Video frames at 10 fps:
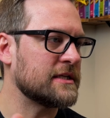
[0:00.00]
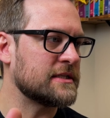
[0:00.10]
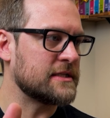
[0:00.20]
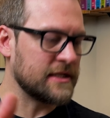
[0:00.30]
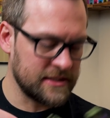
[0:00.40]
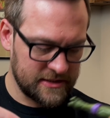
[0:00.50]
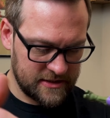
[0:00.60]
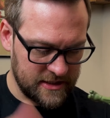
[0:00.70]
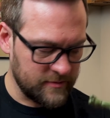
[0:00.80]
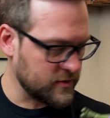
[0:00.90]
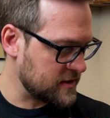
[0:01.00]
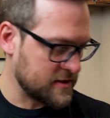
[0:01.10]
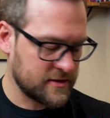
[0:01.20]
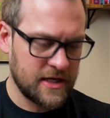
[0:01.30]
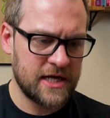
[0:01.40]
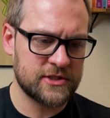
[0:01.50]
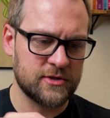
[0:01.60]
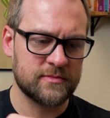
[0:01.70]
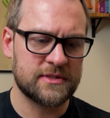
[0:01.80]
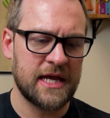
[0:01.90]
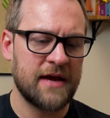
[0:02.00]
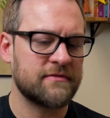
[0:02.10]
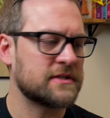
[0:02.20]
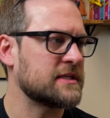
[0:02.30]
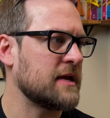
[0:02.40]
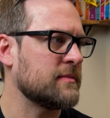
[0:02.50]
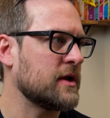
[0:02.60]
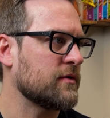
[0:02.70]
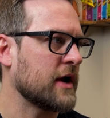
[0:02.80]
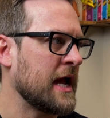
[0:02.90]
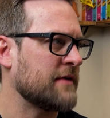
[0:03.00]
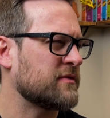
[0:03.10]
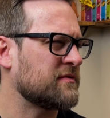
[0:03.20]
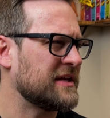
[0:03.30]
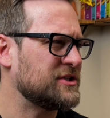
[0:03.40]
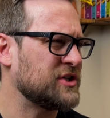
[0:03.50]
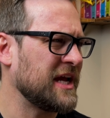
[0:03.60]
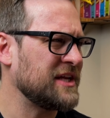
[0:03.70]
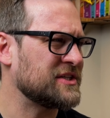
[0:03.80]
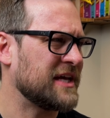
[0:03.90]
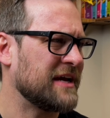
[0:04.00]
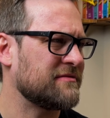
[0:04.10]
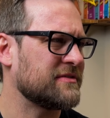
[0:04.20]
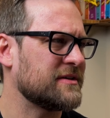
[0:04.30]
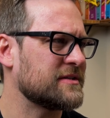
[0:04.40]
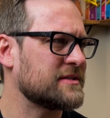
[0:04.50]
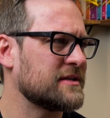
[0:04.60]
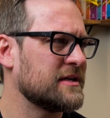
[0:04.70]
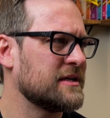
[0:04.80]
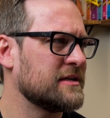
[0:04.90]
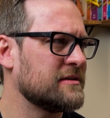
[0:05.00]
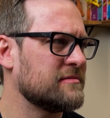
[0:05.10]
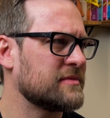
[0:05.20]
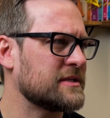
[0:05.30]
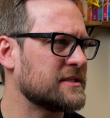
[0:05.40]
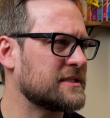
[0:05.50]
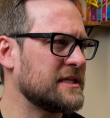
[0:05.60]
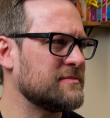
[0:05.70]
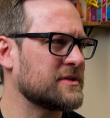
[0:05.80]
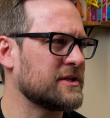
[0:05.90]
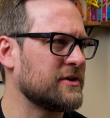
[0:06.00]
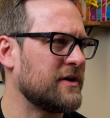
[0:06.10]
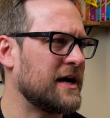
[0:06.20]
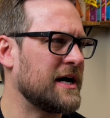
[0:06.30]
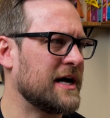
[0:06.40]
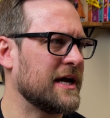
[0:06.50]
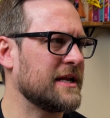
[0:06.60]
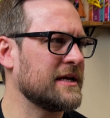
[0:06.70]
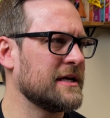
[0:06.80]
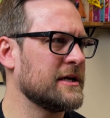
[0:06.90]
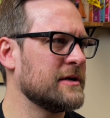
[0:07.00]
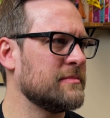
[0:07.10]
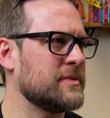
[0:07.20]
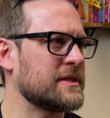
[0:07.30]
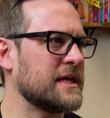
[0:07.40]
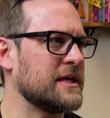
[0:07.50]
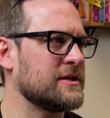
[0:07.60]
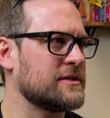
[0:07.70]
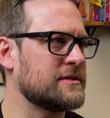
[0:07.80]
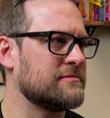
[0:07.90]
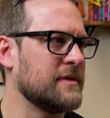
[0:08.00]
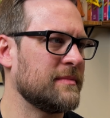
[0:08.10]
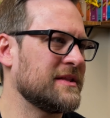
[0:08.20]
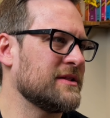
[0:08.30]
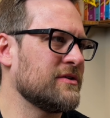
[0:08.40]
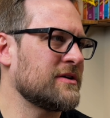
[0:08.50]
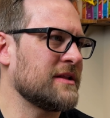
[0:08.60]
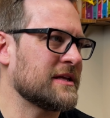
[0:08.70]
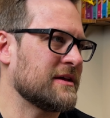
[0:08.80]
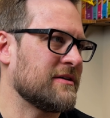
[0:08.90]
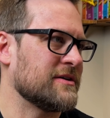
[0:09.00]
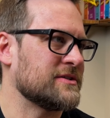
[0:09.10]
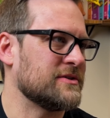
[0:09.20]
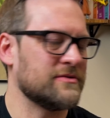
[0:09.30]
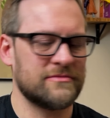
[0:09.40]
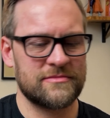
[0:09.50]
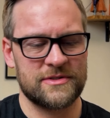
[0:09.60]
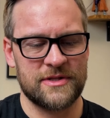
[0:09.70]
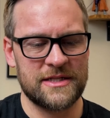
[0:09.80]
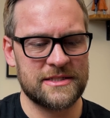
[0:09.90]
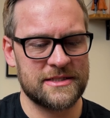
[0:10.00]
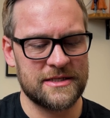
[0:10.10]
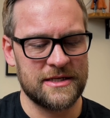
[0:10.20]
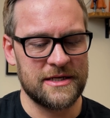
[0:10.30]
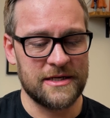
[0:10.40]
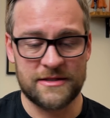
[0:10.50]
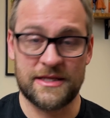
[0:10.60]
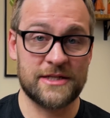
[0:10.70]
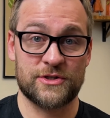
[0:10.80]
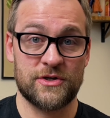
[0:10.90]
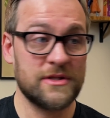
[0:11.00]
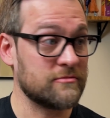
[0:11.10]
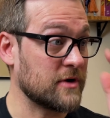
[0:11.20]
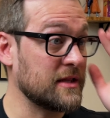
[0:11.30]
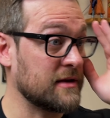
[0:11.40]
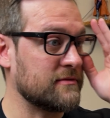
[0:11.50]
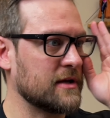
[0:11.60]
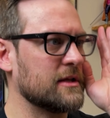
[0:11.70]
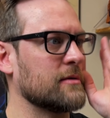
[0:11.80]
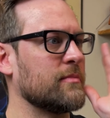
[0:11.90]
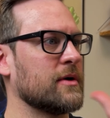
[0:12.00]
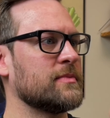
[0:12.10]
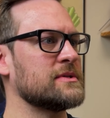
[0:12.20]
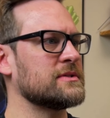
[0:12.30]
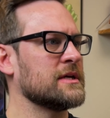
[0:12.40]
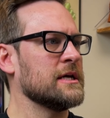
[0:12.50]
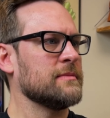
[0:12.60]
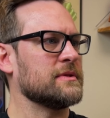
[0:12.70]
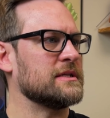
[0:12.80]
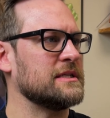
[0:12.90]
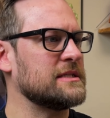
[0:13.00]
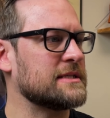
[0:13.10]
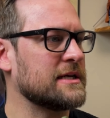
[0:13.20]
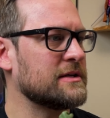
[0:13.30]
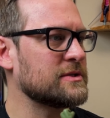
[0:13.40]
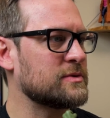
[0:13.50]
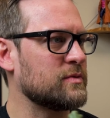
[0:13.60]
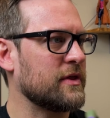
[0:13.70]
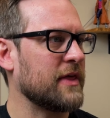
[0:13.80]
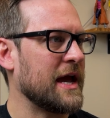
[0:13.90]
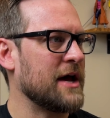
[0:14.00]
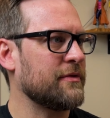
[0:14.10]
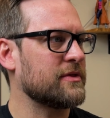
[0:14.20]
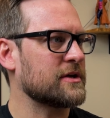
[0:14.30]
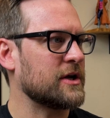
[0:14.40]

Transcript: that didn't come with the costumes, have the same lower half, or if they changed that for this. Because it seems a little odd, but they, I mean, they look like the cartoon, so that's that's good, right? They've done their purpose. But the details without the